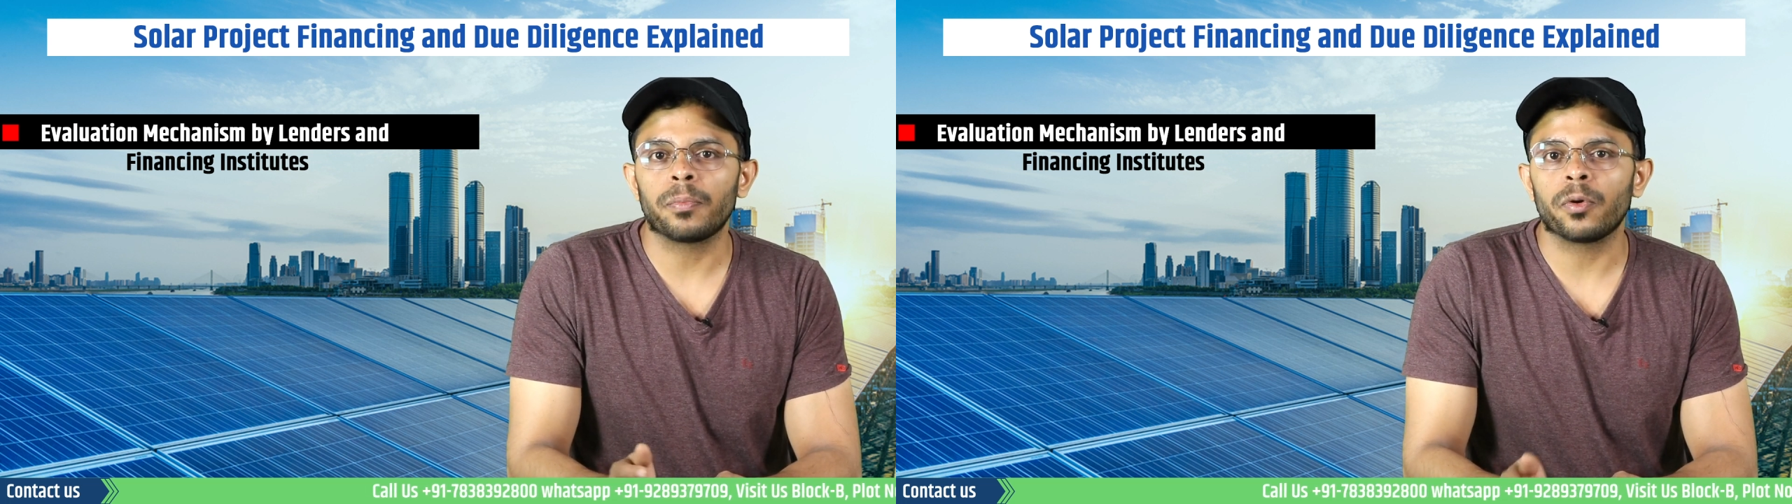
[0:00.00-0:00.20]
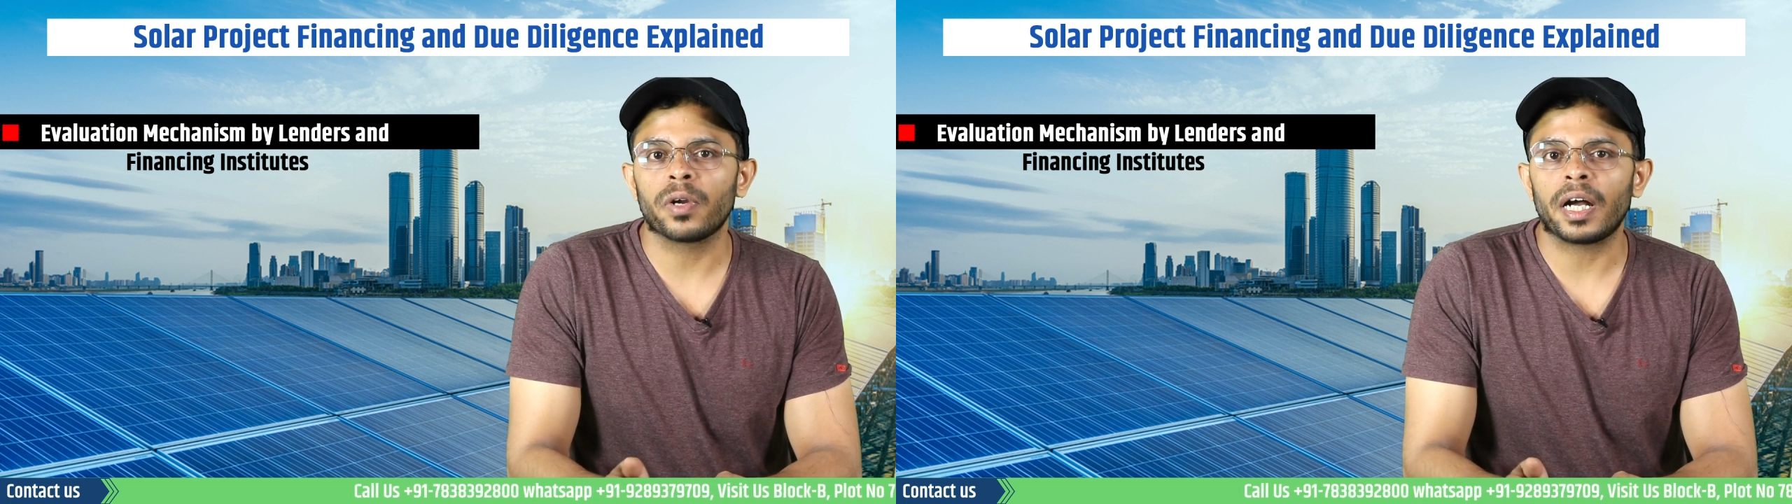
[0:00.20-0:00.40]

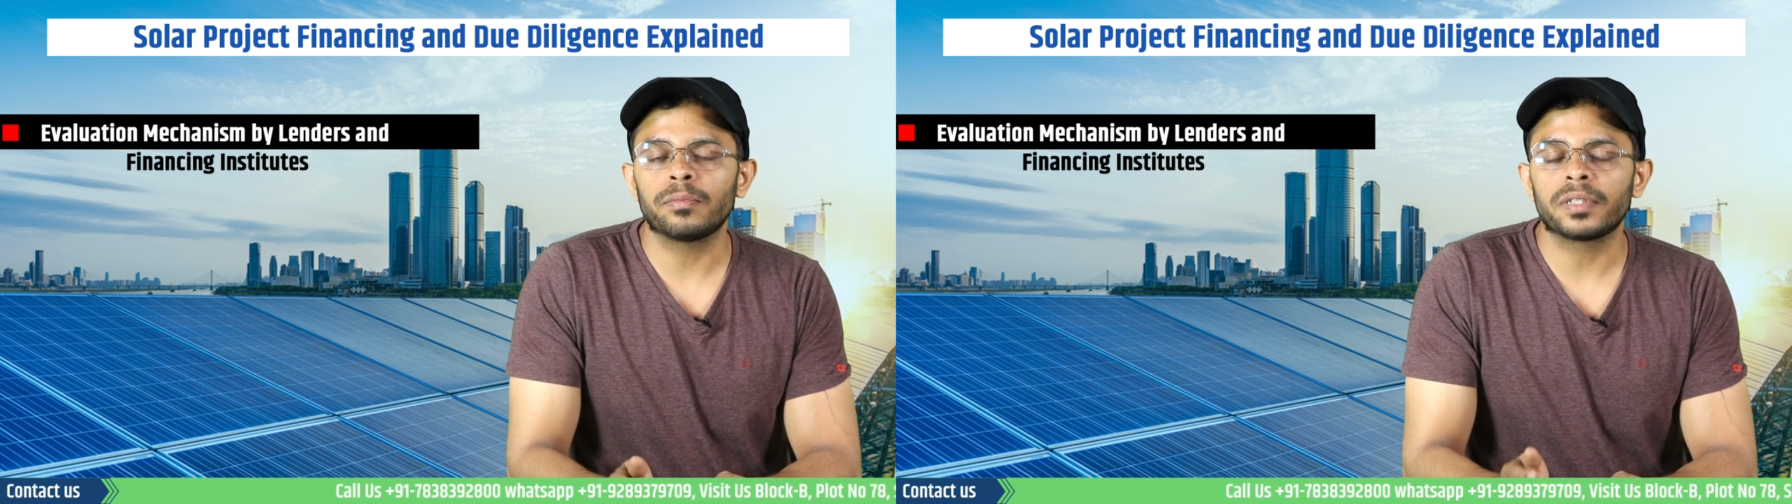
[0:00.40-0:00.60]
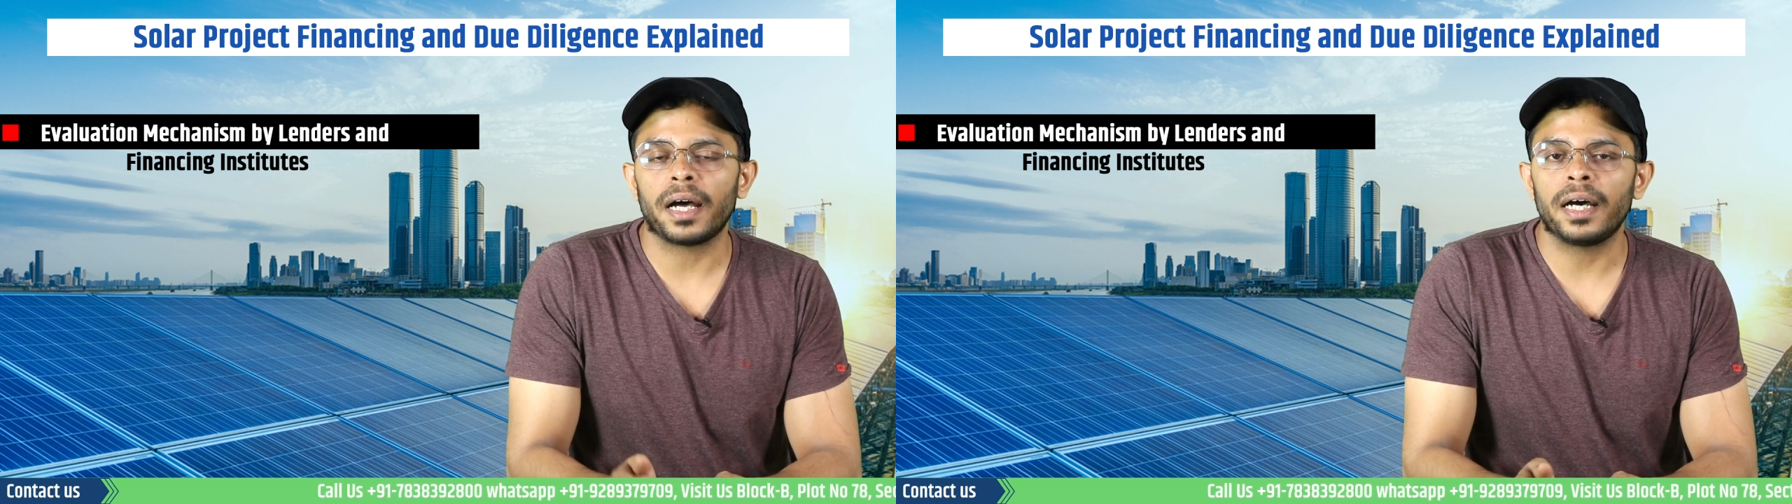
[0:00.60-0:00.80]

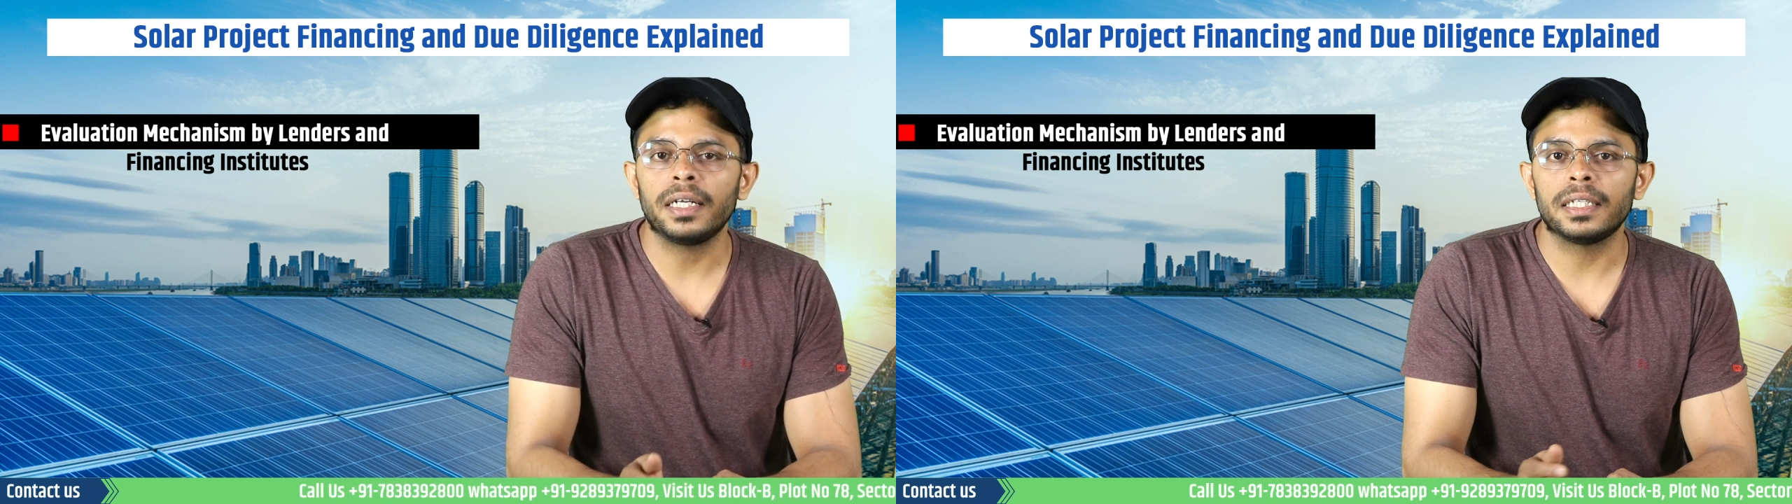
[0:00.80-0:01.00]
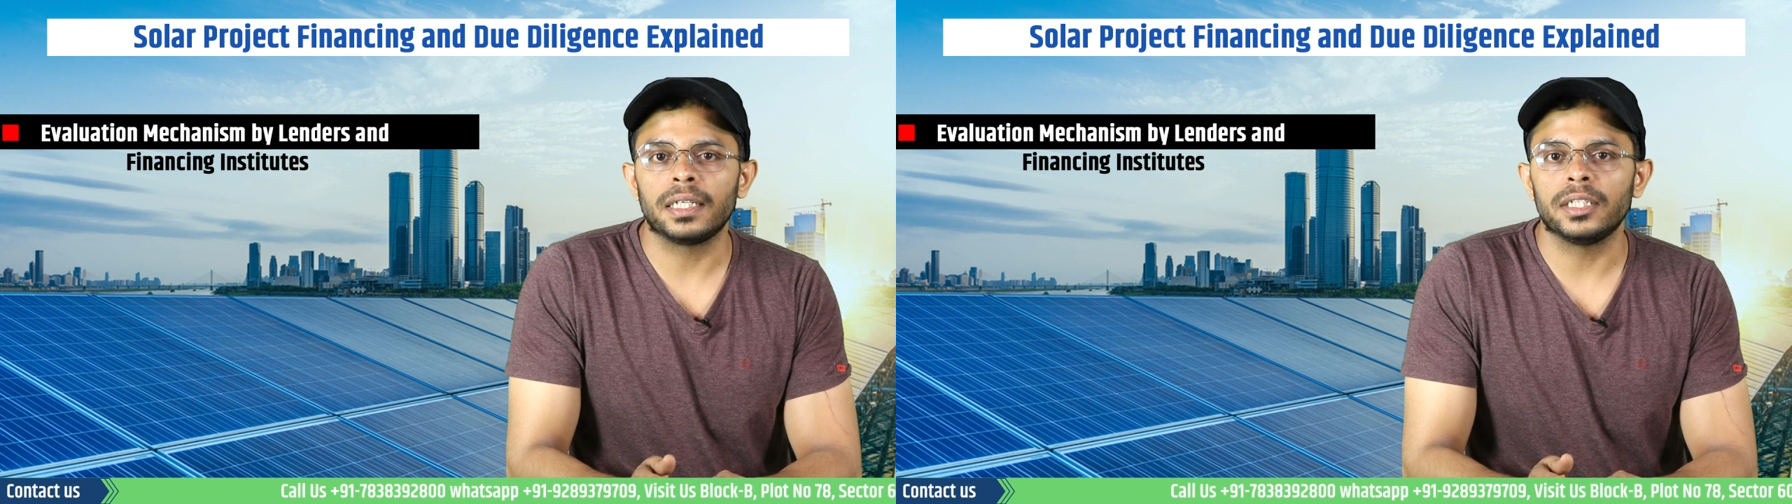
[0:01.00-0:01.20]
programs
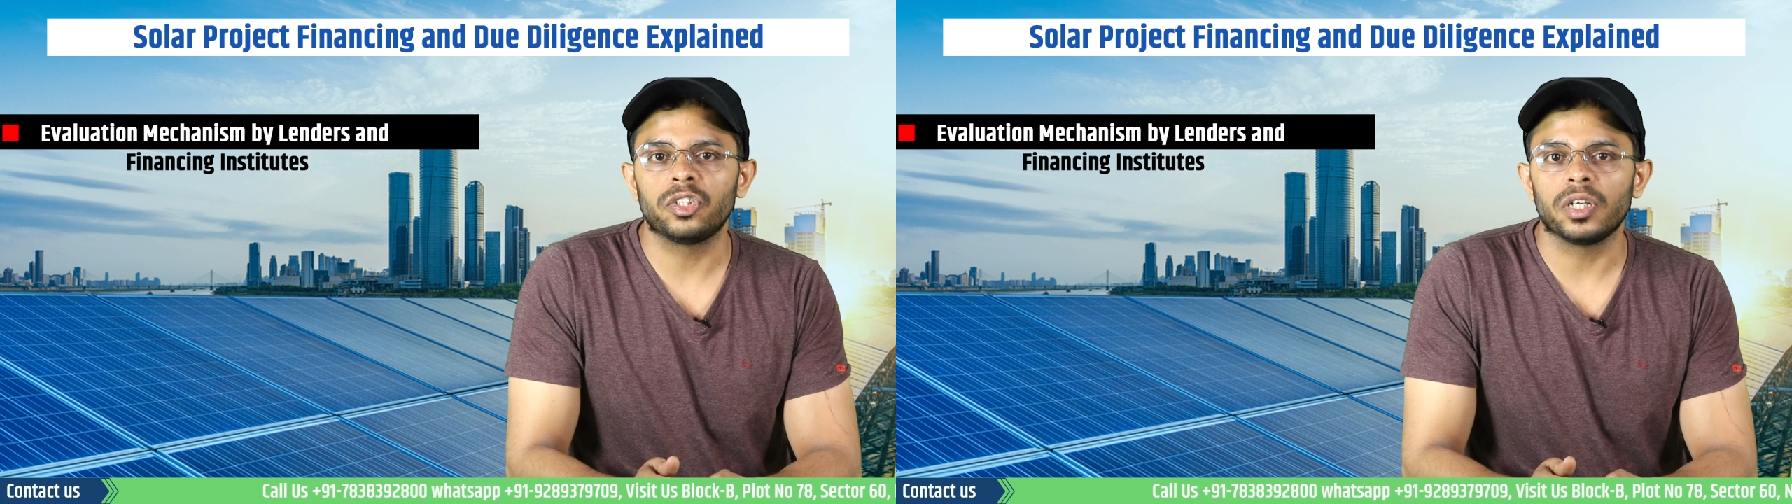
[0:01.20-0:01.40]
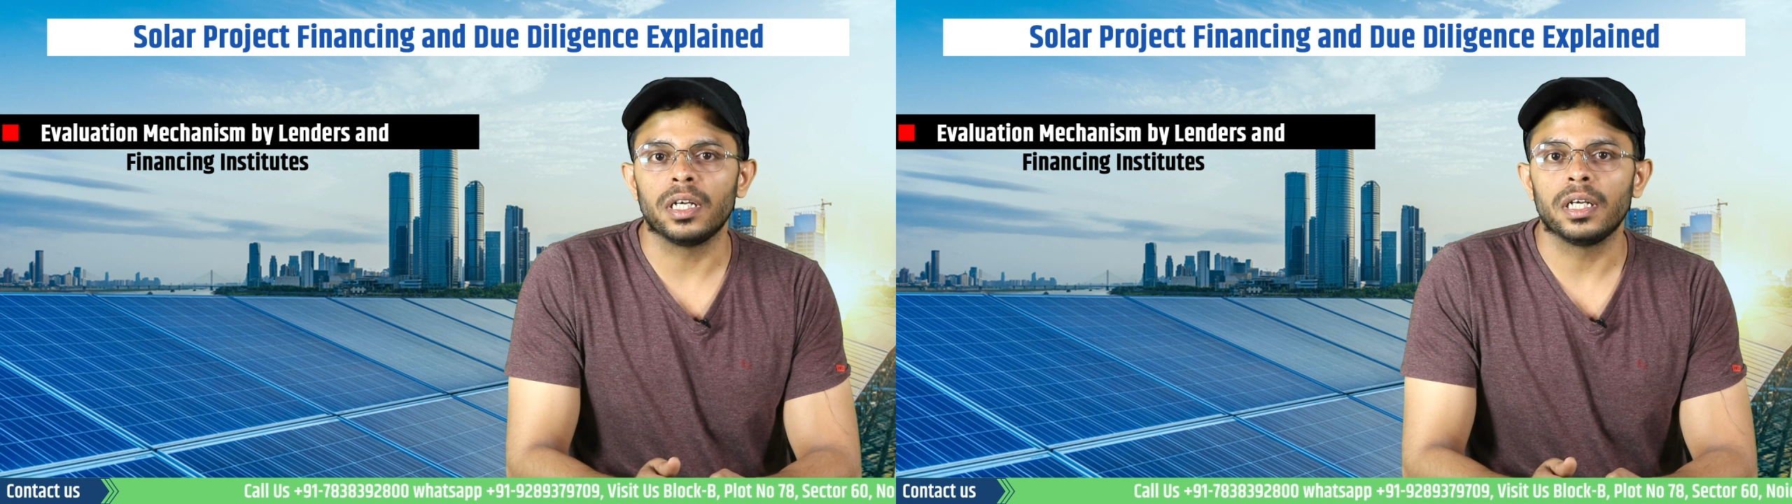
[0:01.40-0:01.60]
are
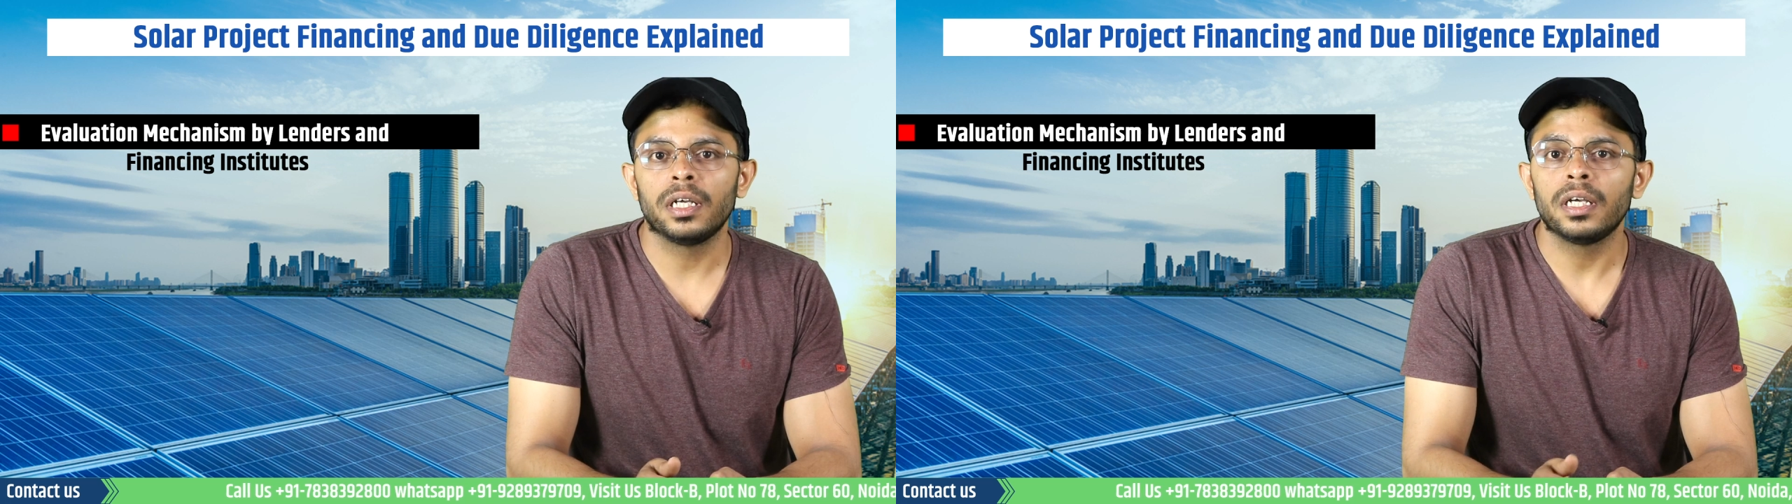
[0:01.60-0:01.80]
essential.